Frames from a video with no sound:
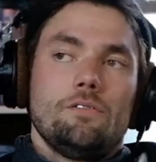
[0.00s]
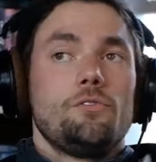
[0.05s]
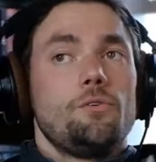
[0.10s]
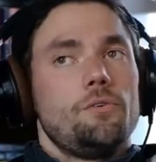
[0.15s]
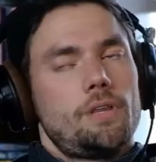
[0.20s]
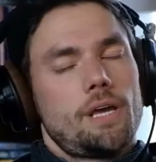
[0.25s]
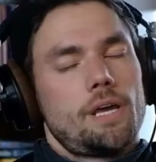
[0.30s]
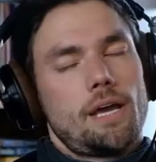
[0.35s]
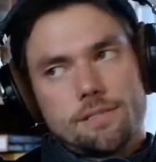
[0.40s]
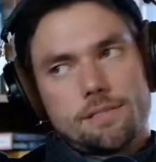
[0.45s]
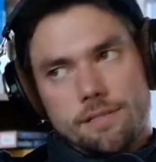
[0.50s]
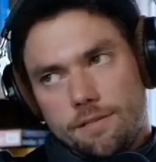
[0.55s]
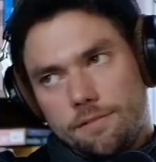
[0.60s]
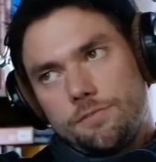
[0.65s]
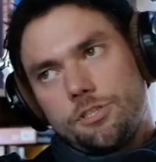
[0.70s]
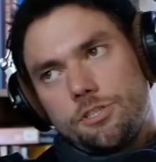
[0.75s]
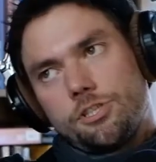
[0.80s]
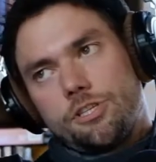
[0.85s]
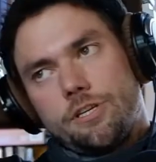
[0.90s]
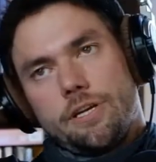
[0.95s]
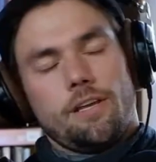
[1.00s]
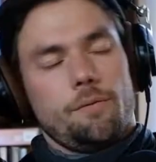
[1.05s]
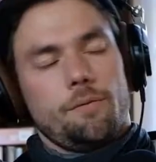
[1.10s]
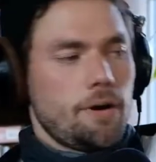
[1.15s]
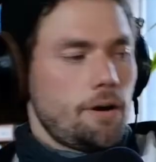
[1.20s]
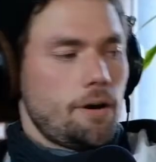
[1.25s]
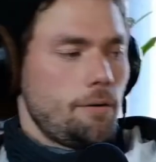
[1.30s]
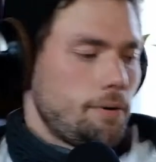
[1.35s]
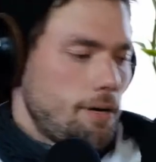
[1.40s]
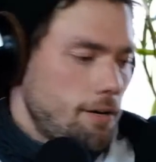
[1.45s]
Dude, that's the
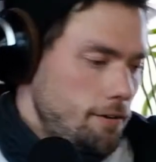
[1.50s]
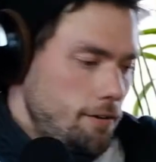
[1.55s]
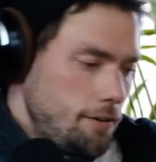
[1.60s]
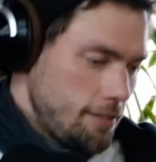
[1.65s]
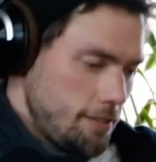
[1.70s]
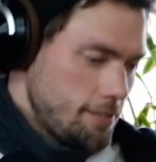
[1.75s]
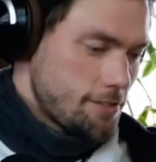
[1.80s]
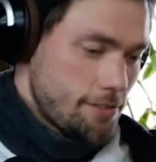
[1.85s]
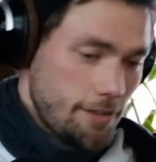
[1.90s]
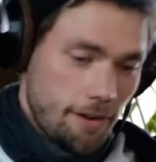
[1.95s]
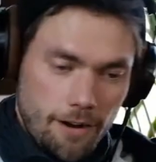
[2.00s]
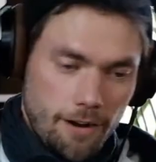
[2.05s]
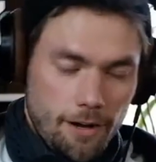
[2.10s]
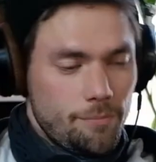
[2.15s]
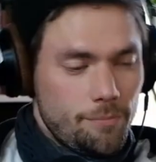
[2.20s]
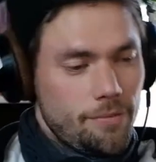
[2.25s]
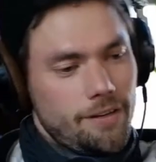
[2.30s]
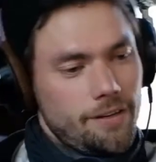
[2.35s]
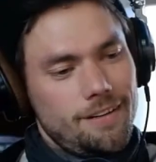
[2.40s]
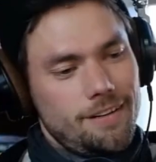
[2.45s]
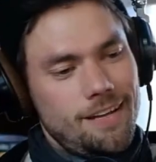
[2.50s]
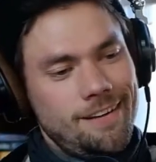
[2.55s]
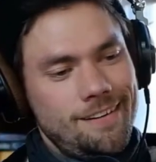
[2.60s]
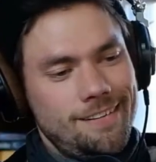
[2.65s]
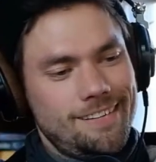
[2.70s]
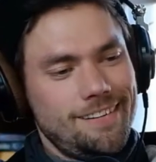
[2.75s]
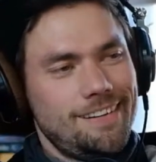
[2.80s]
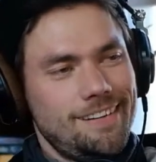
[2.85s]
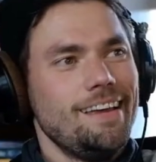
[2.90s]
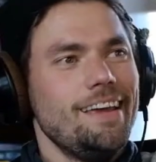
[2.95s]
shitty part about all that. Sorry, but
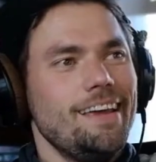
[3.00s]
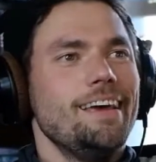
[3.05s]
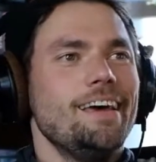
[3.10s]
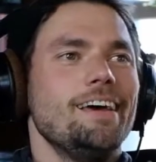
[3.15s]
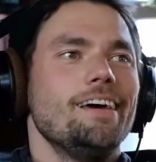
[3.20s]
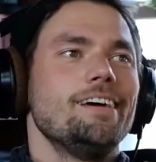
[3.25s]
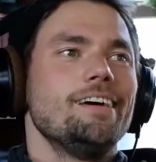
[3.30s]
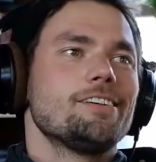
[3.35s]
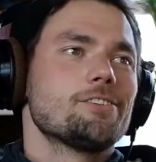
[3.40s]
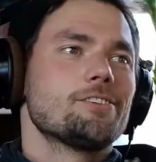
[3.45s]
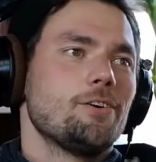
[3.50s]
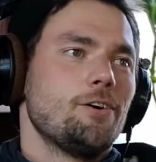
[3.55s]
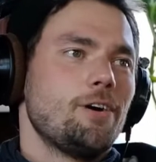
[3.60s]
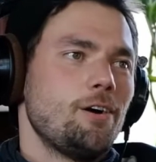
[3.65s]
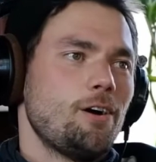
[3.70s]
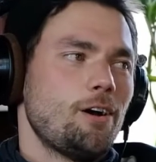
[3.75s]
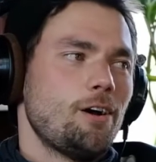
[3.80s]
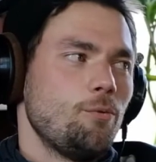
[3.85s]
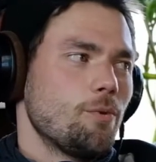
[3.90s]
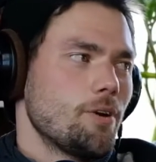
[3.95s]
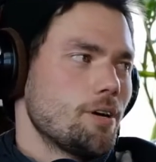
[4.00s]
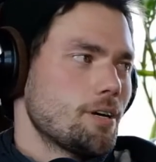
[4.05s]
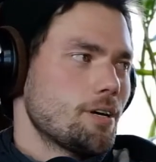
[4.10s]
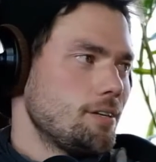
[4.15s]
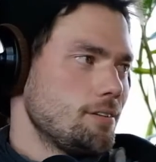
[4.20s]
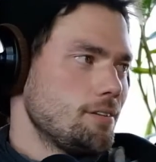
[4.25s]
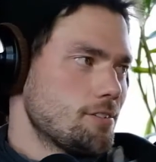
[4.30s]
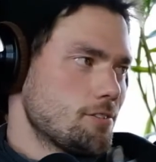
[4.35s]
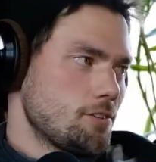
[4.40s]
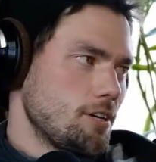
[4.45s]
so I
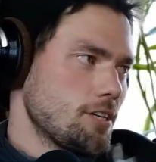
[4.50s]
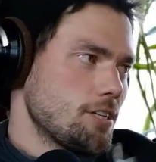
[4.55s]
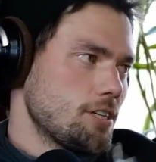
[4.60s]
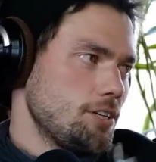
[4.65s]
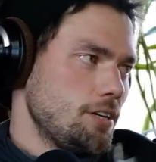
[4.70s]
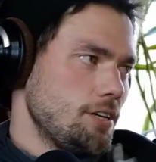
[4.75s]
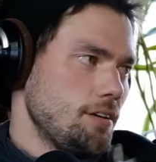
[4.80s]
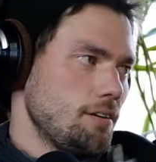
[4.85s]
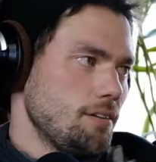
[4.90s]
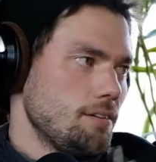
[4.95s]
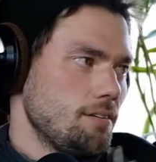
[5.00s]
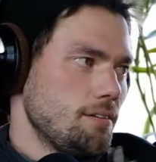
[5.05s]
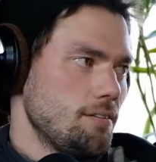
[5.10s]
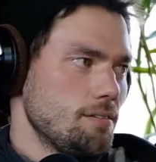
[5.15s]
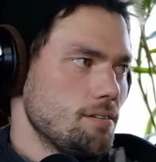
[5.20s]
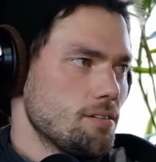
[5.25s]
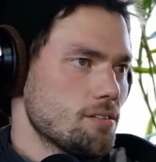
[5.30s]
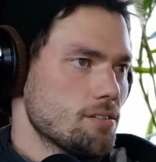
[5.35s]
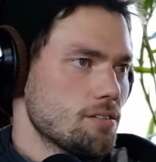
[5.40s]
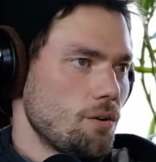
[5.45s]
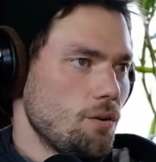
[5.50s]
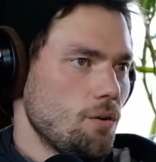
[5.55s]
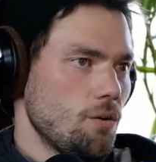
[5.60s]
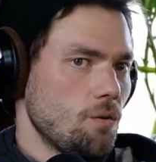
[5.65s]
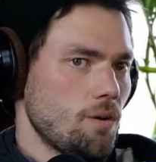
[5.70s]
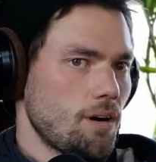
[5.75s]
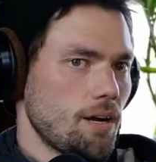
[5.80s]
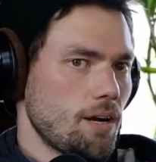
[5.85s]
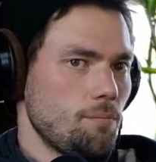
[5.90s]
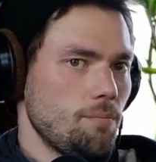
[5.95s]
work construction,
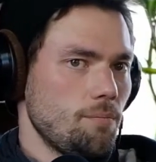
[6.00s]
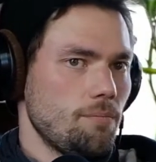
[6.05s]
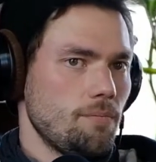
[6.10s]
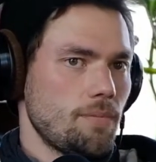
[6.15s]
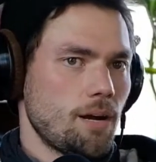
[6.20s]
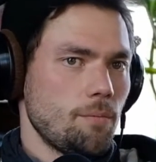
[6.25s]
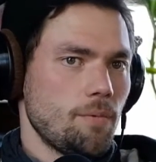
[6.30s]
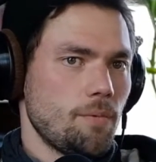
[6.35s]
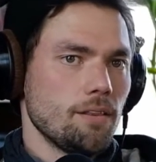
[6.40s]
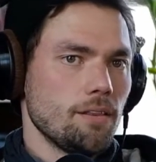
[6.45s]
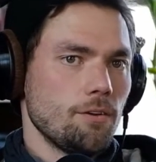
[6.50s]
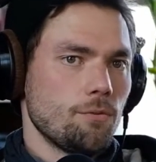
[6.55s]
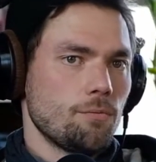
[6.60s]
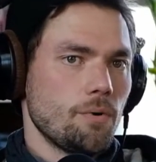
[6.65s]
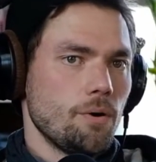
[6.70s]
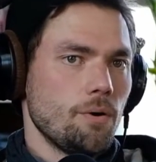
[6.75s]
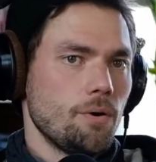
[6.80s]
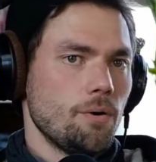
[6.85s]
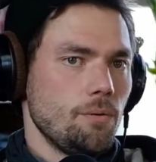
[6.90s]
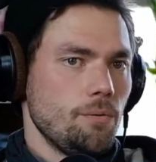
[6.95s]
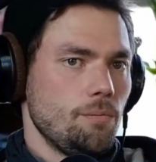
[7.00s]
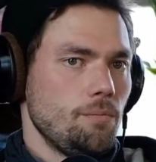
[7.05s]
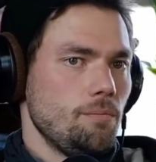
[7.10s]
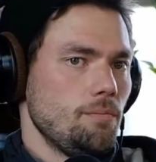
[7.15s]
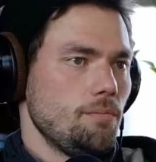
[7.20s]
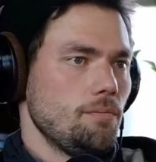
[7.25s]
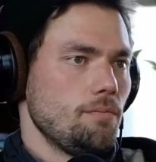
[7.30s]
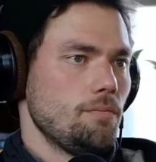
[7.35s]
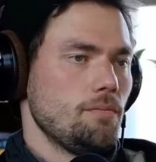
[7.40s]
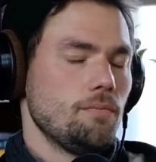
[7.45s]
so I'm on the
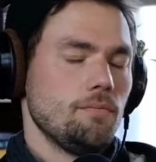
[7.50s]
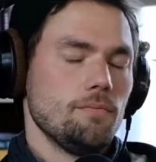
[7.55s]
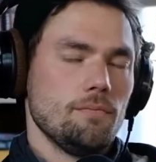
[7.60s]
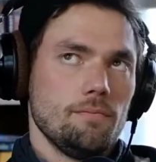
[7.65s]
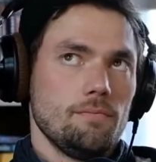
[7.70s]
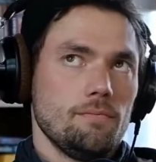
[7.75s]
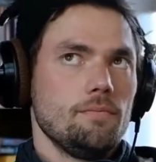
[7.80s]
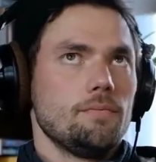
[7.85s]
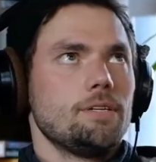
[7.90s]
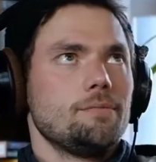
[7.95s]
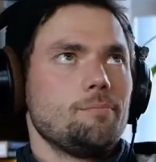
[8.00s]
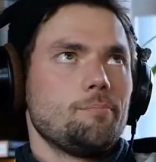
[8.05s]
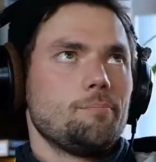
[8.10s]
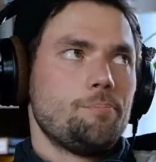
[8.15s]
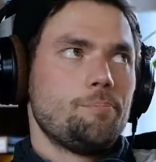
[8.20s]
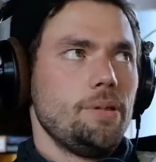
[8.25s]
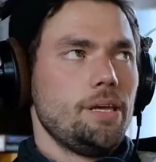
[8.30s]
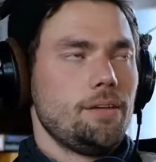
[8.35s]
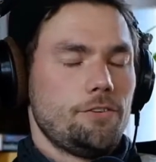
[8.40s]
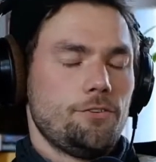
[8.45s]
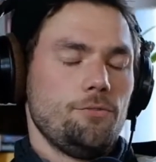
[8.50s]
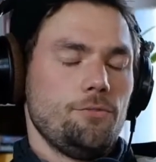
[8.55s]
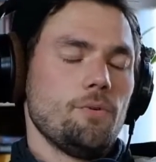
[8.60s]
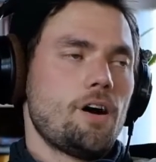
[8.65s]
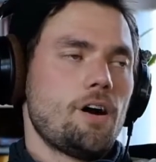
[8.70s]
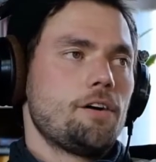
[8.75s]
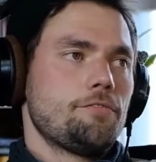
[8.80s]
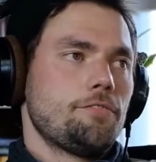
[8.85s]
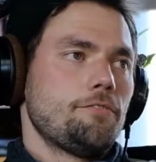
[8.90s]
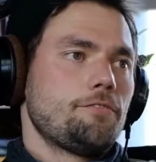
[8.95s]
road a bit
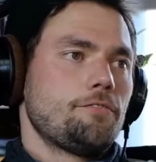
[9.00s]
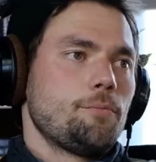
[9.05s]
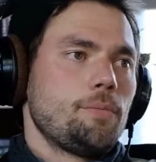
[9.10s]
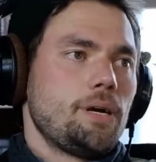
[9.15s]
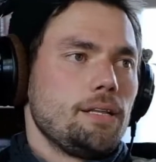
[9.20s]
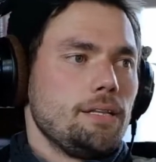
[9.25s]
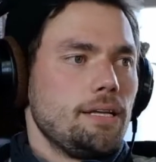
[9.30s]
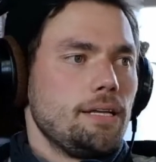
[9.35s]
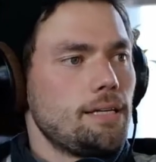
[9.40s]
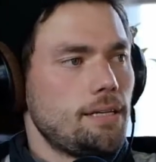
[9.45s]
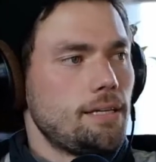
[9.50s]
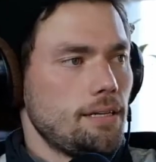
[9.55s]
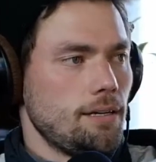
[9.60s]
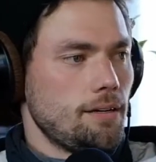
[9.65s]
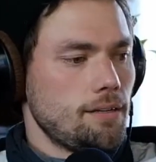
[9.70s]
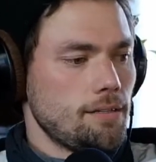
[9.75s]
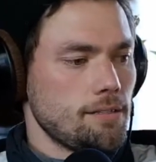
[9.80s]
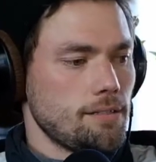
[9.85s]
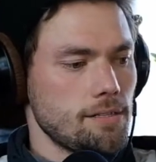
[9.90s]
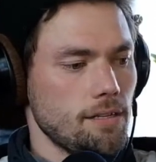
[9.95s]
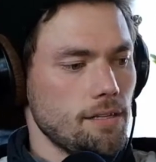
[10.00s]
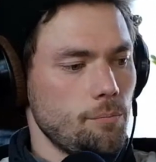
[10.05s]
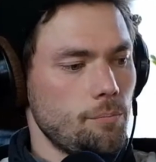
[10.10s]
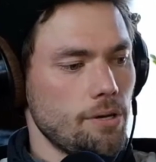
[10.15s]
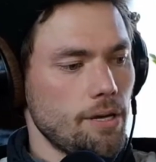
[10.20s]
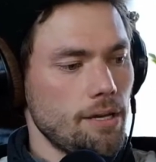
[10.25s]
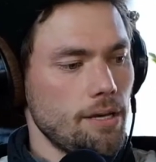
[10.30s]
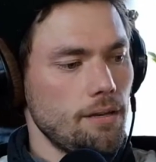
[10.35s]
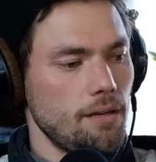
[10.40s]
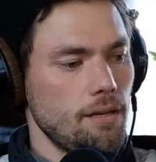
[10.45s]
too often for my liking, honestly.
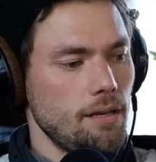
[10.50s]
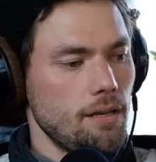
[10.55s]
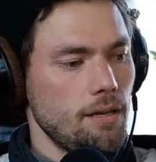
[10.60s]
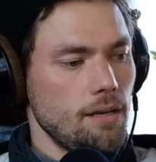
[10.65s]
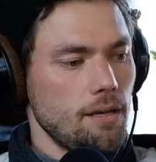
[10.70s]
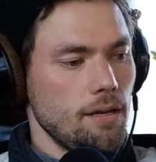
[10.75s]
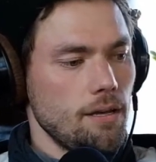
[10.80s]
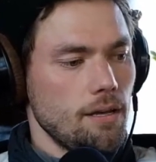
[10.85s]
But